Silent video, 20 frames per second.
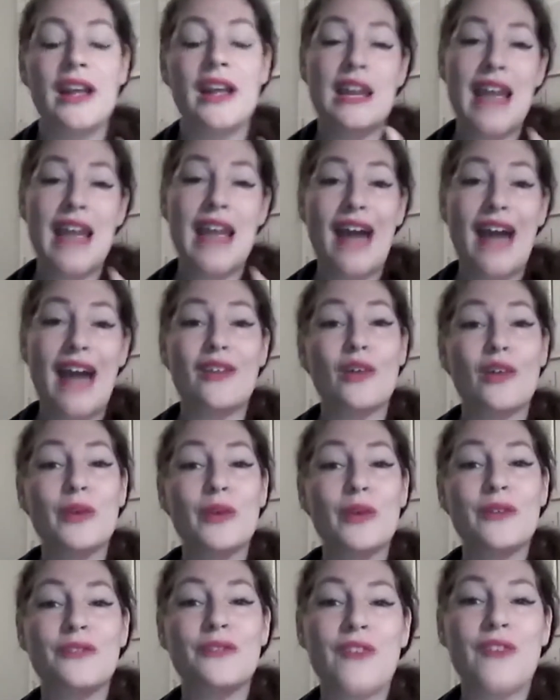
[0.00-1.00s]
Now that
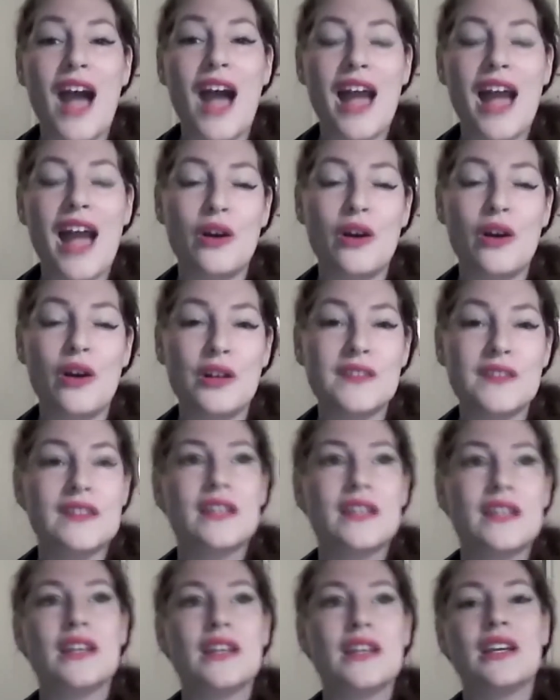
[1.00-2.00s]
we filed,
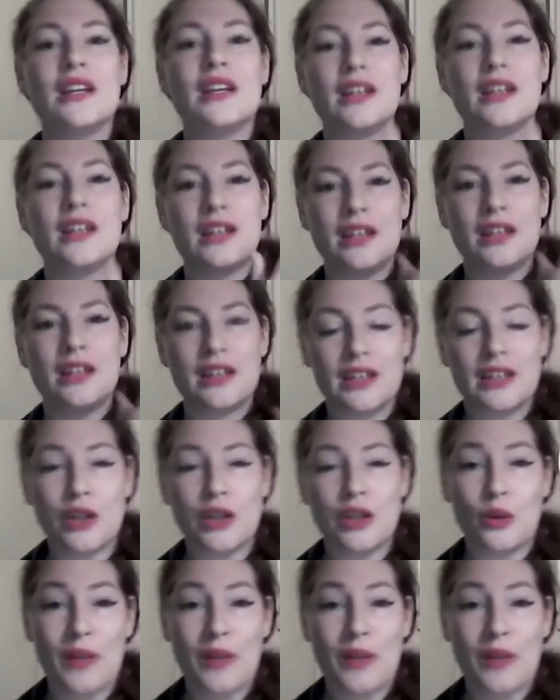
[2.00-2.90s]
now